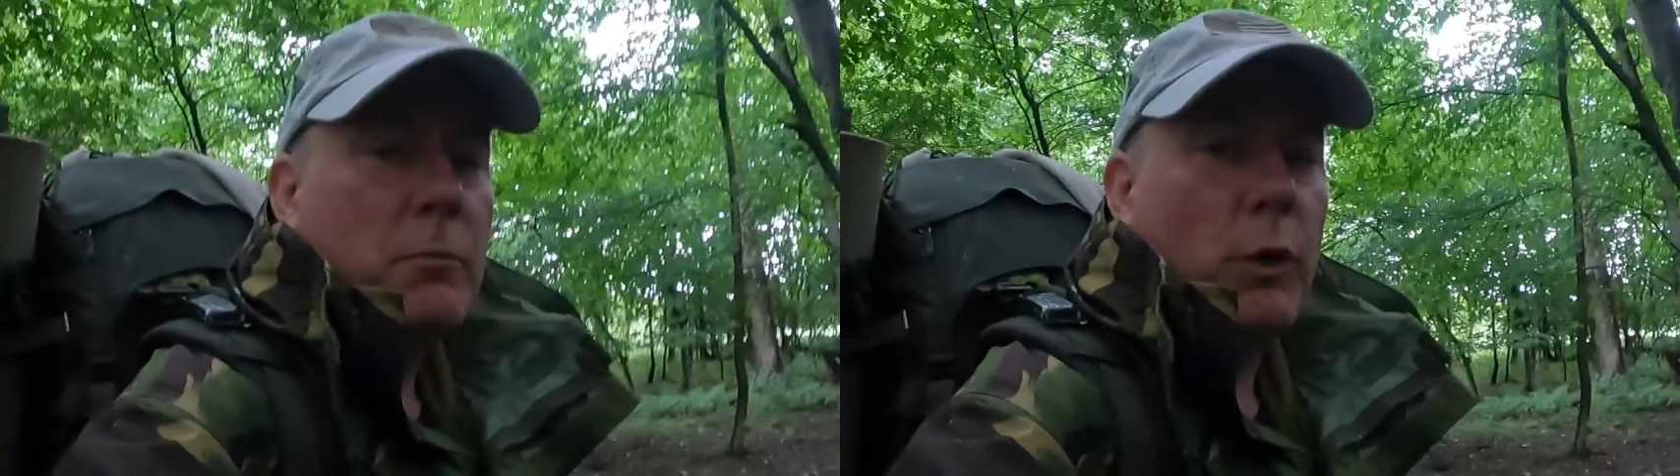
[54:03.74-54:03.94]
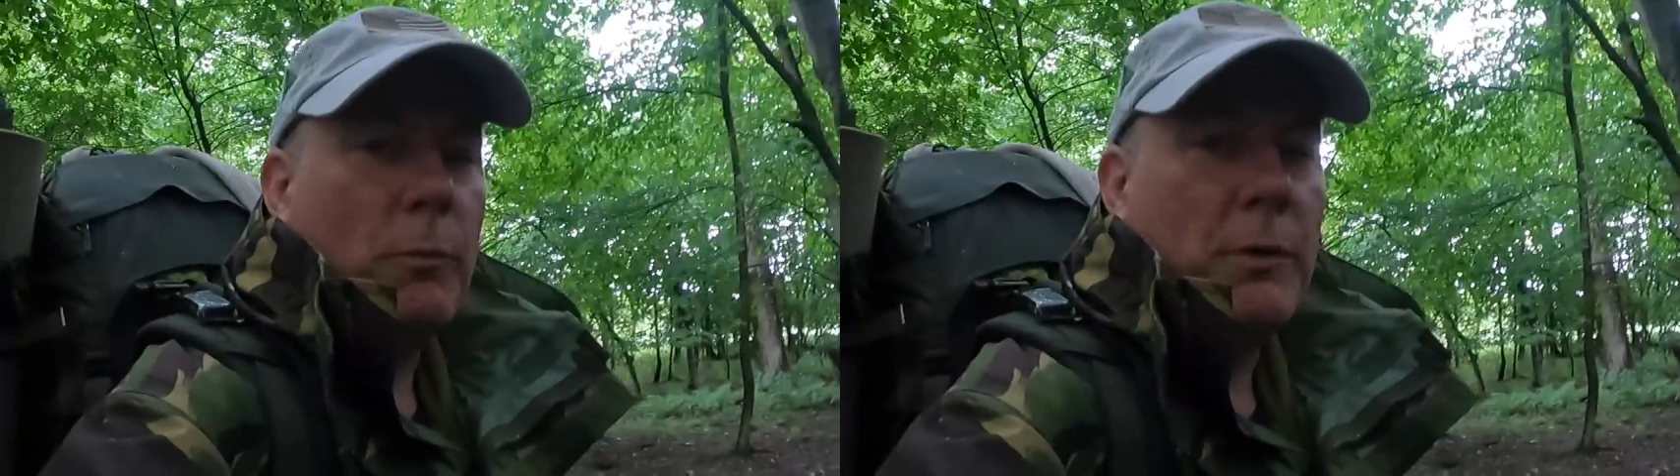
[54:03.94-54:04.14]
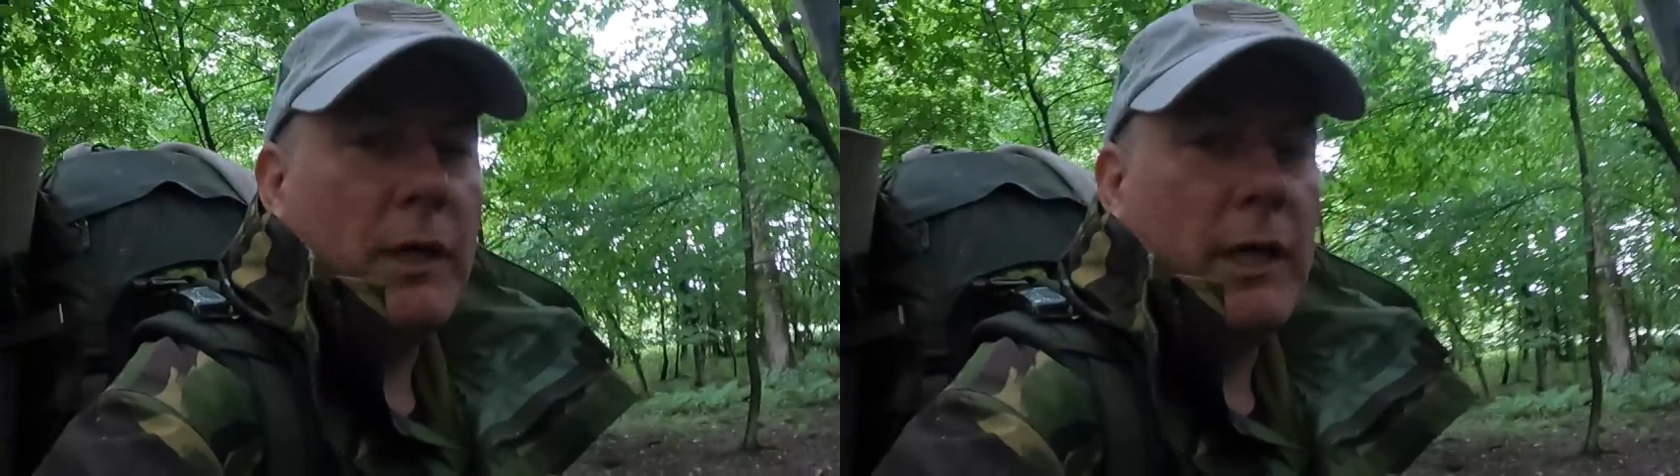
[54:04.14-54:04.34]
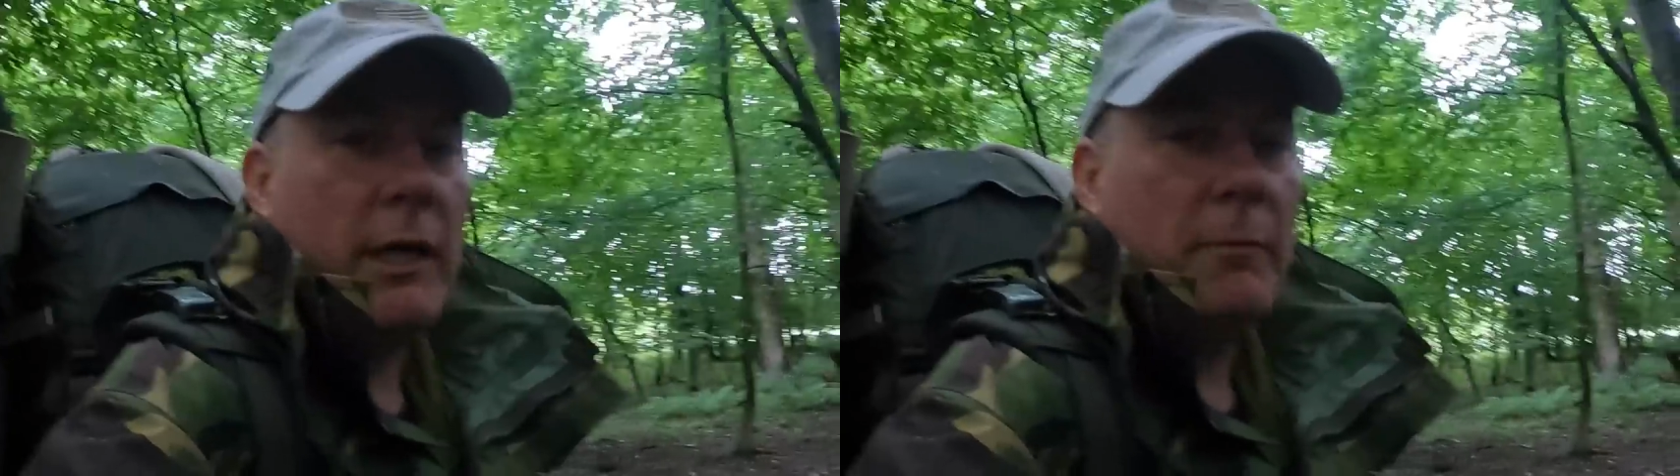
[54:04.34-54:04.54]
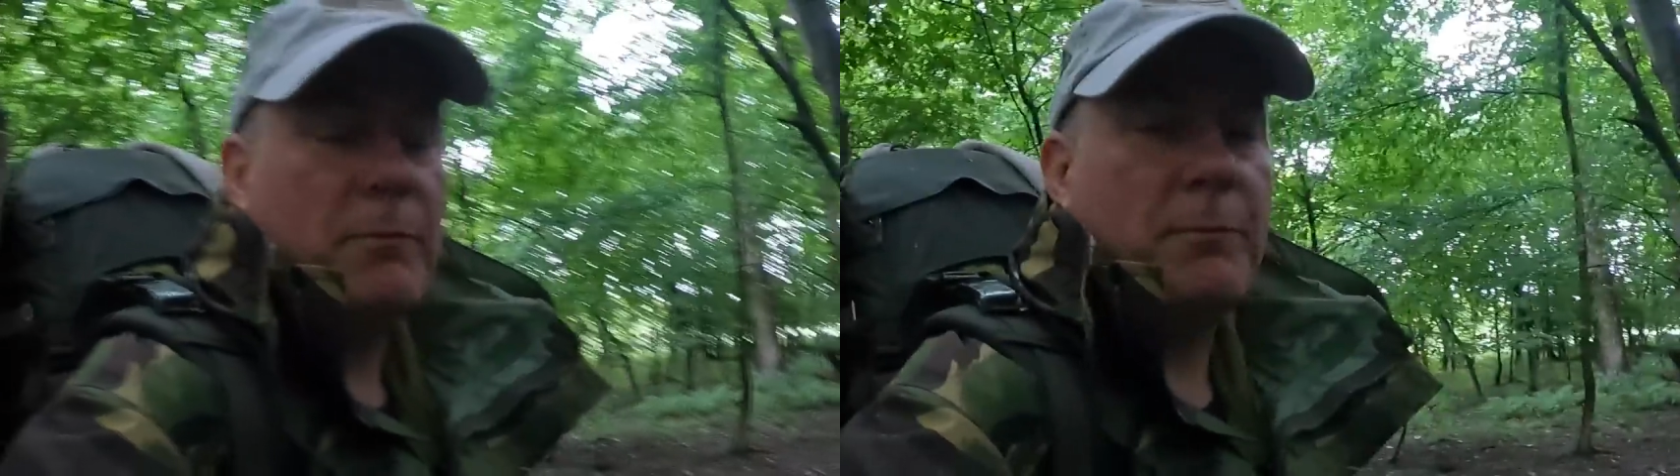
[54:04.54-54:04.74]
put
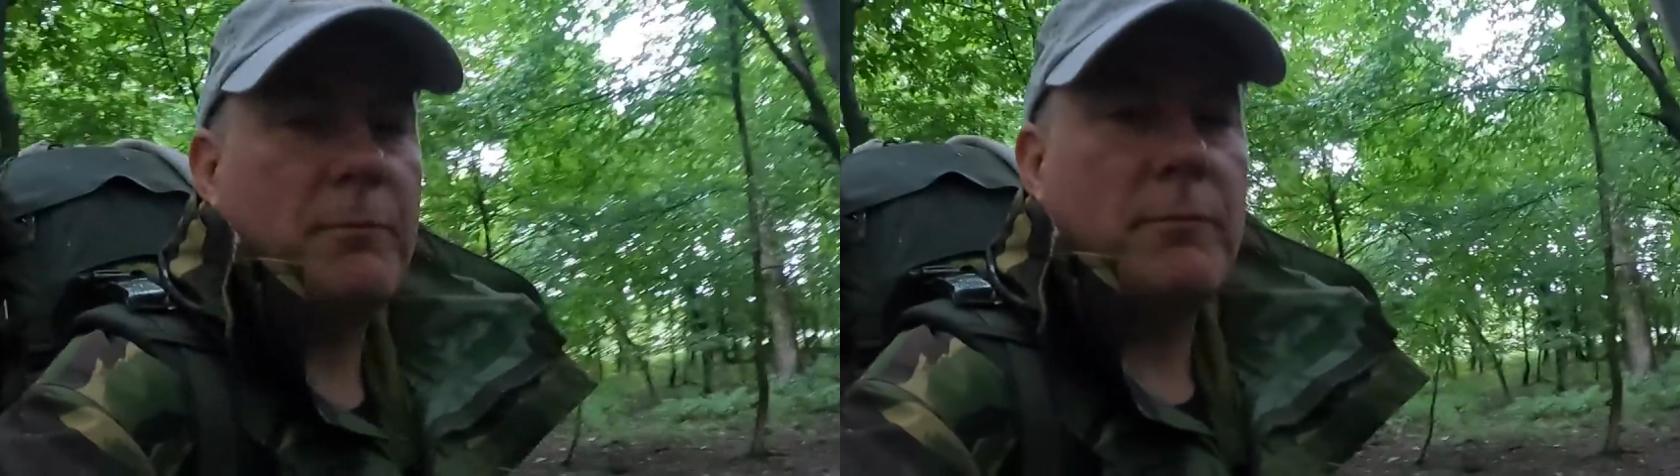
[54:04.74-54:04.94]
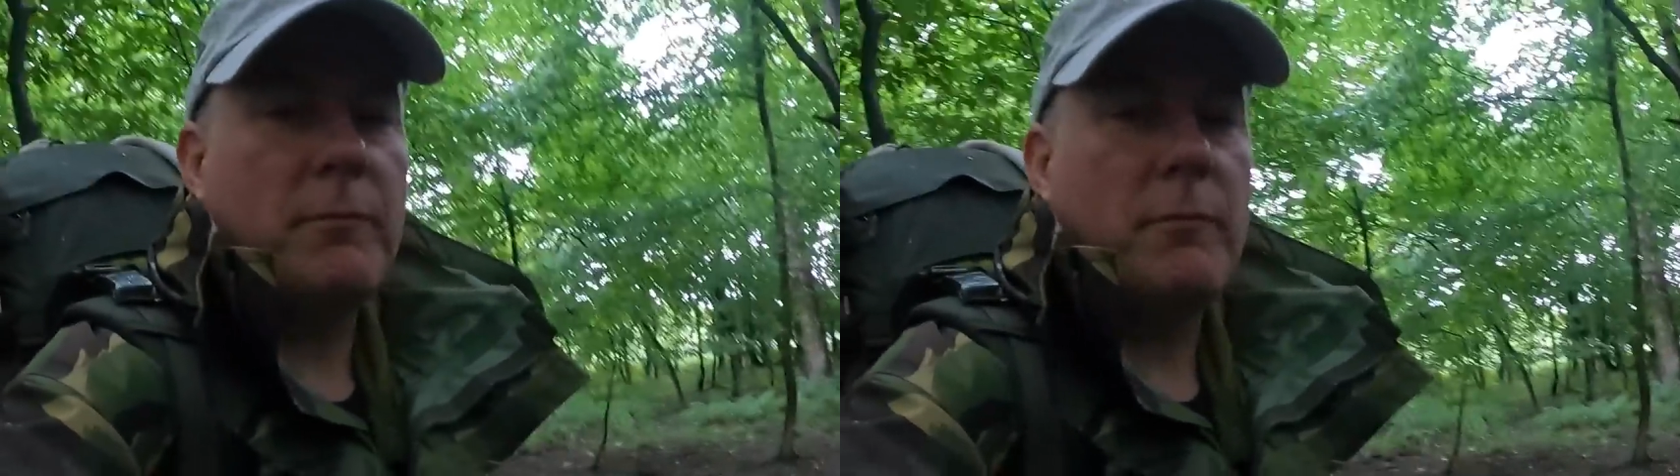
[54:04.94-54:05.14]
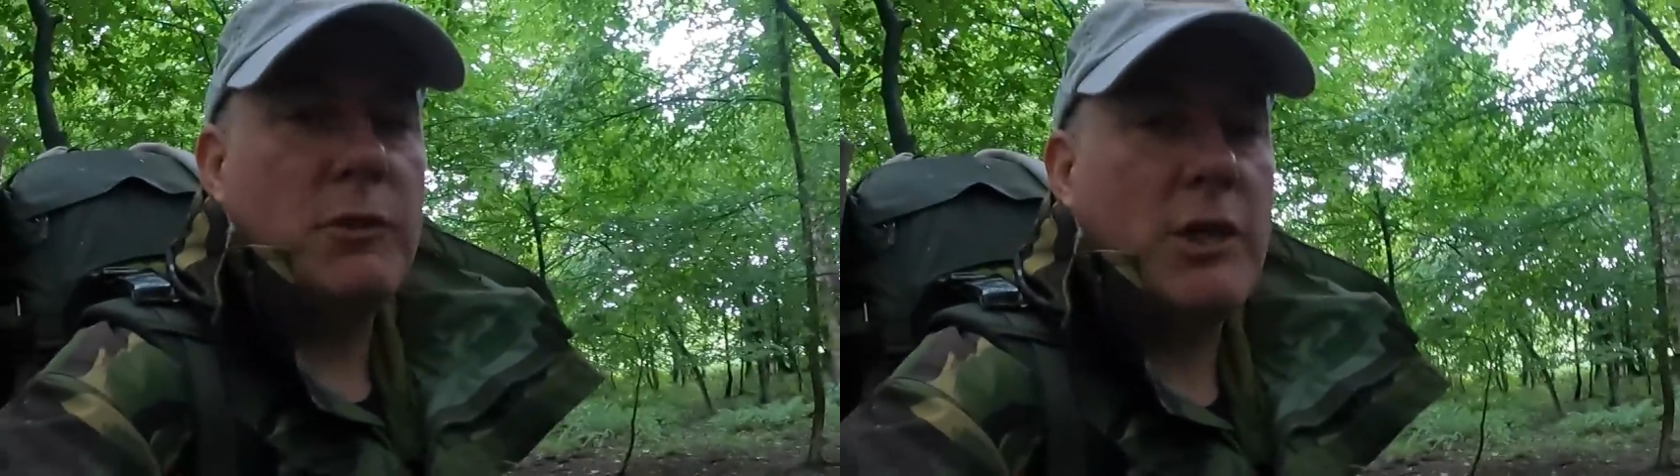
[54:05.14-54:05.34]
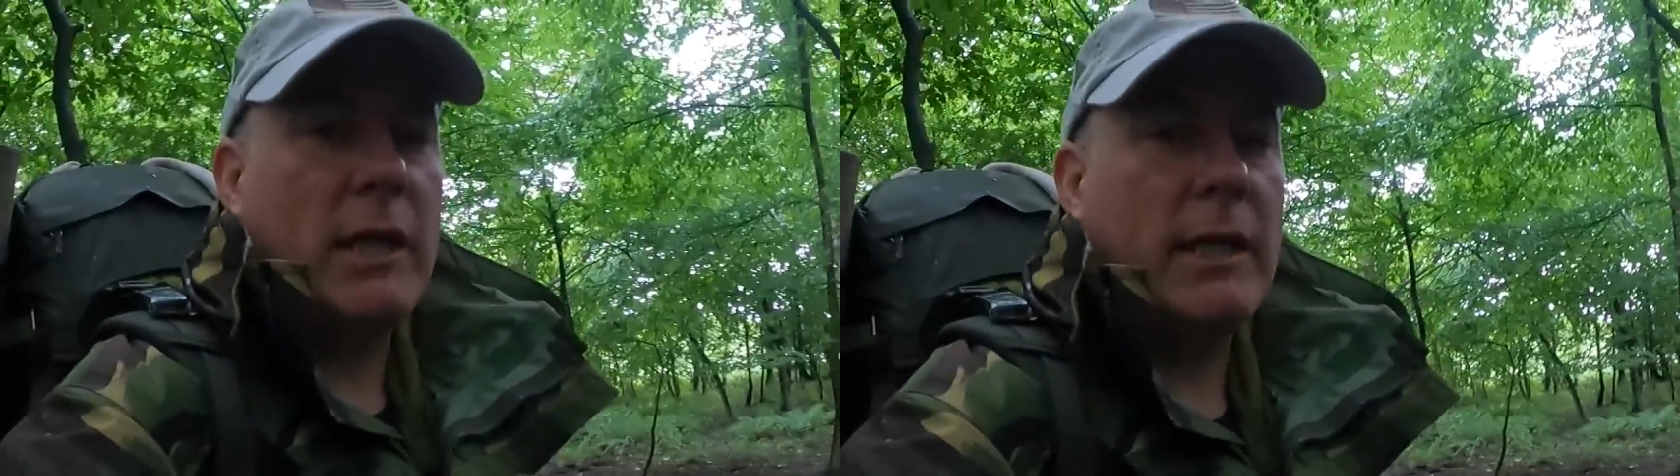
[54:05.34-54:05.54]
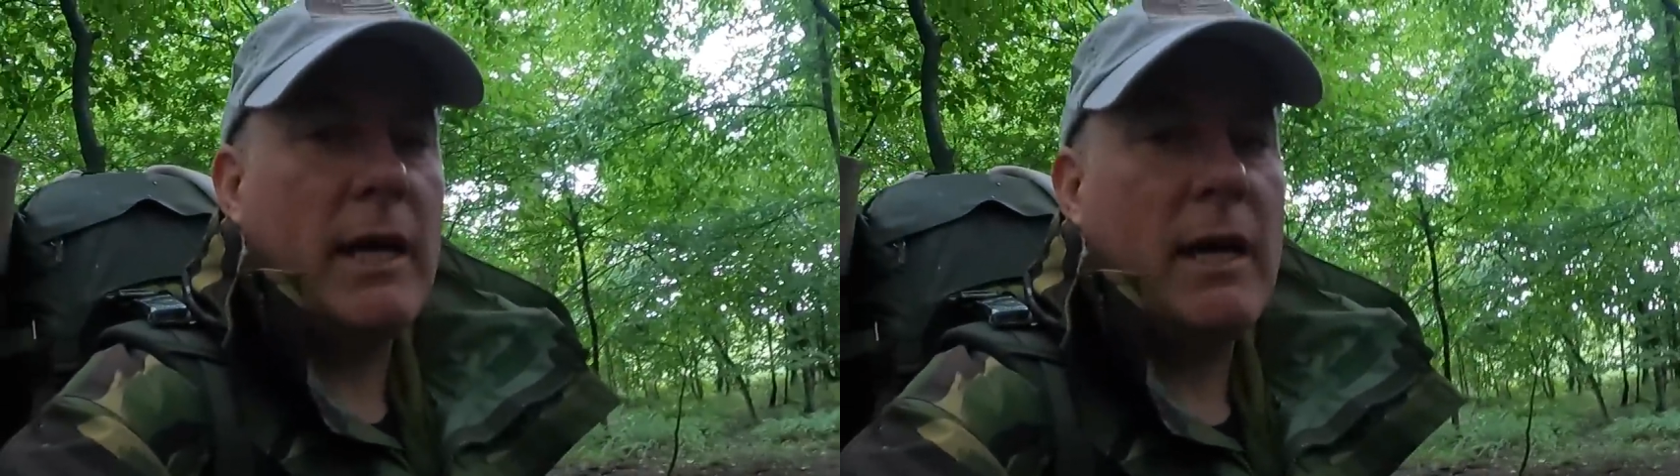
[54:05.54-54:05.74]
me
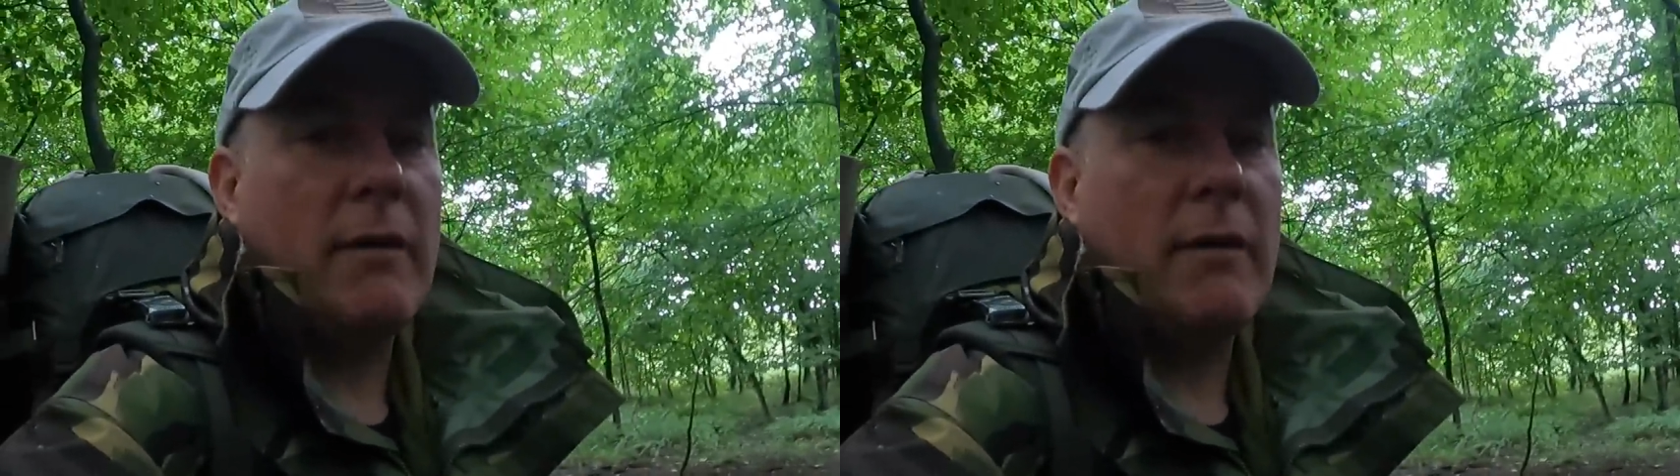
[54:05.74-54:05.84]
shelter